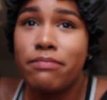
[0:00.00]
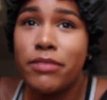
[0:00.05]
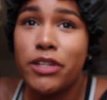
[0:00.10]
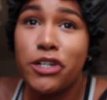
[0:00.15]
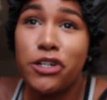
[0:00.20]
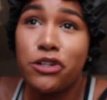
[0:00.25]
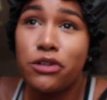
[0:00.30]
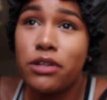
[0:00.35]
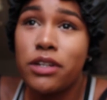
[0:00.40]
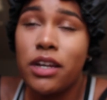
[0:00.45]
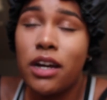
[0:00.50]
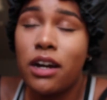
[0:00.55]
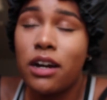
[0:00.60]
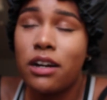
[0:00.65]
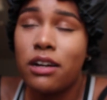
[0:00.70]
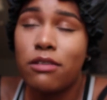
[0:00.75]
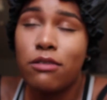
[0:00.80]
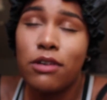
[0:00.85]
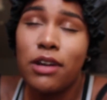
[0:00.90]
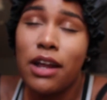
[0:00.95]
They're too
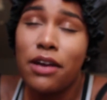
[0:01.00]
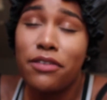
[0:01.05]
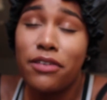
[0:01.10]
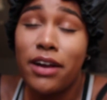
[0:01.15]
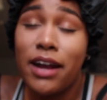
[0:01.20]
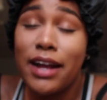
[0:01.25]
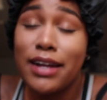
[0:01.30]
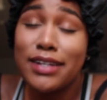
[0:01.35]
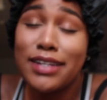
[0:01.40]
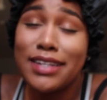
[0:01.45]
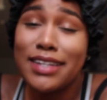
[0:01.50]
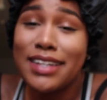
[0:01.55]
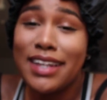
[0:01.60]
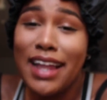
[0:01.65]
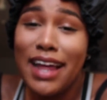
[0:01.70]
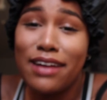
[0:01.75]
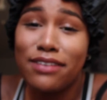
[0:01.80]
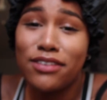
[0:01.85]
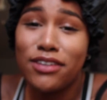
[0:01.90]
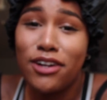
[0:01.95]
young, whatever. I just
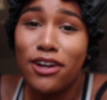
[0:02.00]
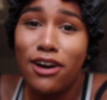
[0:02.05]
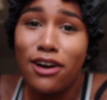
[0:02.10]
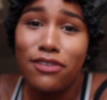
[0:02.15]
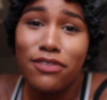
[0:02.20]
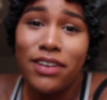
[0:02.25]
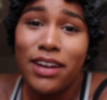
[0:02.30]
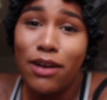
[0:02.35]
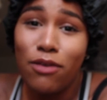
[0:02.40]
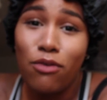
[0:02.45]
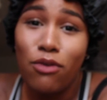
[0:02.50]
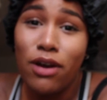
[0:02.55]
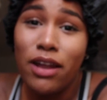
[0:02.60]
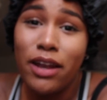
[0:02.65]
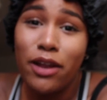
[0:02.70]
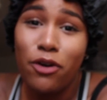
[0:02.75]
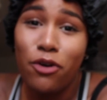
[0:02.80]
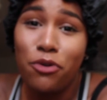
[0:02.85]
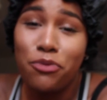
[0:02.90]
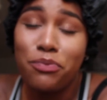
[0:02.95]
laughed it off and I
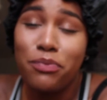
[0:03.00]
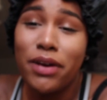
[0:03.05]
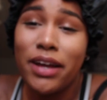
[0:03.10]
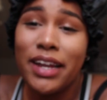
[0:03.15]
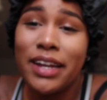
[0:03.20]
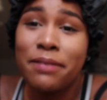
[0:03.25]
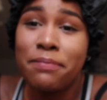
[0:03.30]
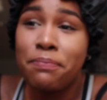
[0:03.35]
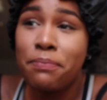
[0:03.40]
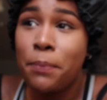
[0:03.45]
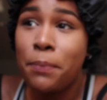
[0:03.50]
went home. But